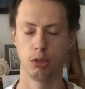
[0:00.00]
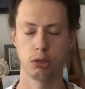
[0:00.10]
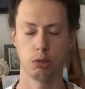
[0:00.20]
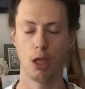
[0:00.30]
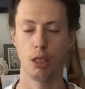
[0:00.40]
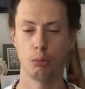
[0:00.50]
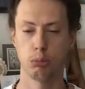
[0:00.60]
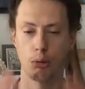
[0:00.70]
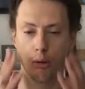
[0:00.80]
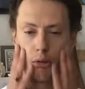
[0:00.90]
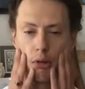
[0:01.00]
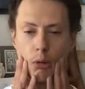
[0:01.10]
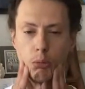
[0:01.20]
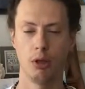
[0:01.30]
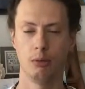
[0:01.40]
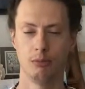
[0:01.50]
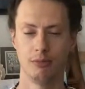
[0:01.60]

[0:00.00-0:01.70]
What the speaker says: just let the pores open.